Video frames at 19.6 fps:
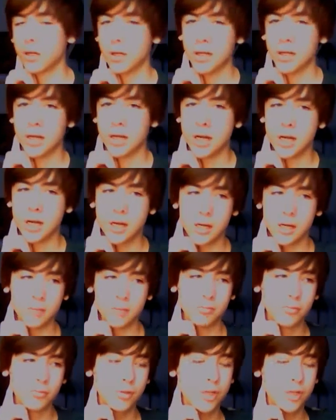
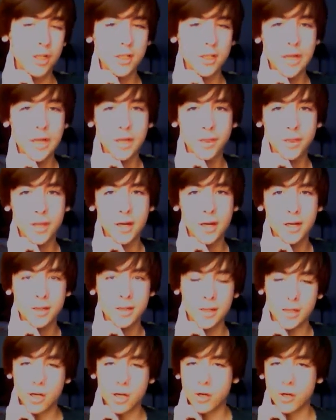and she's not there. It's
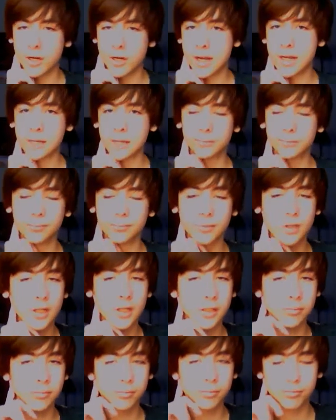like, oh yeah,
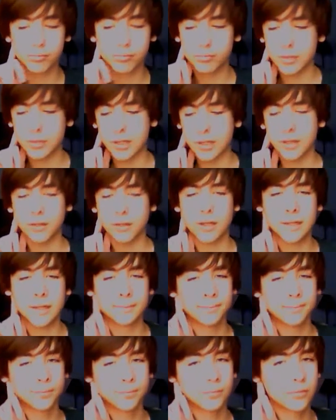the thing like
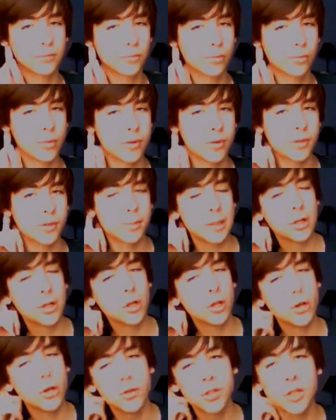it's been
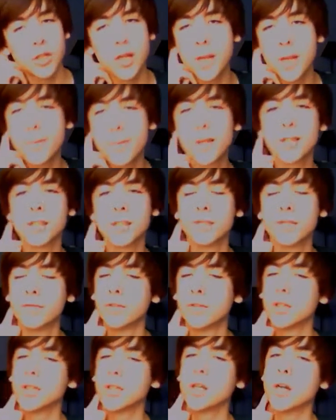closed today because of
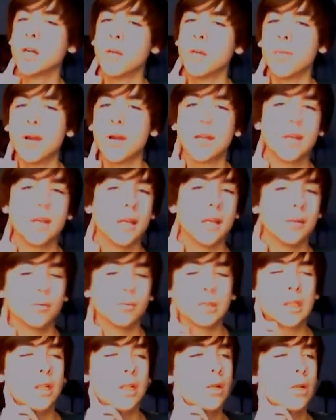a break-in.
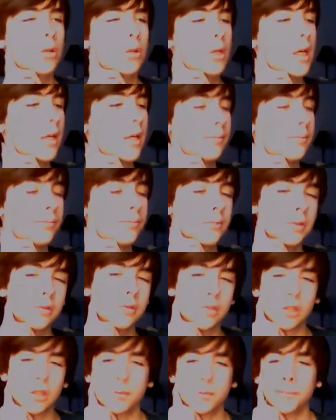Like, oh okay.
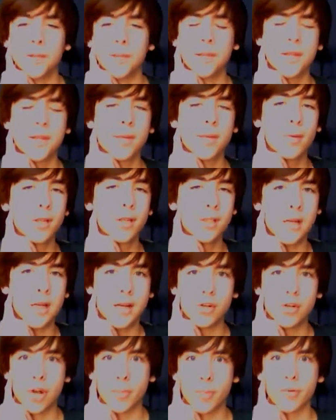So they realized I
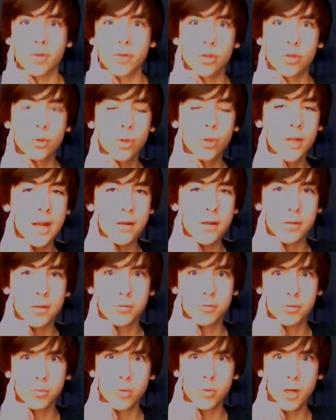didn't drop her at school today.
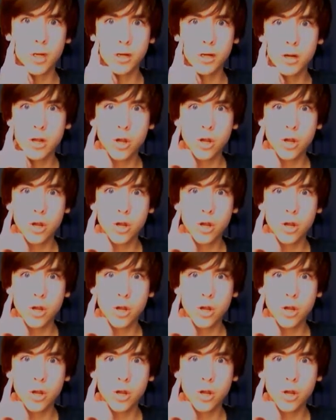Goes, what?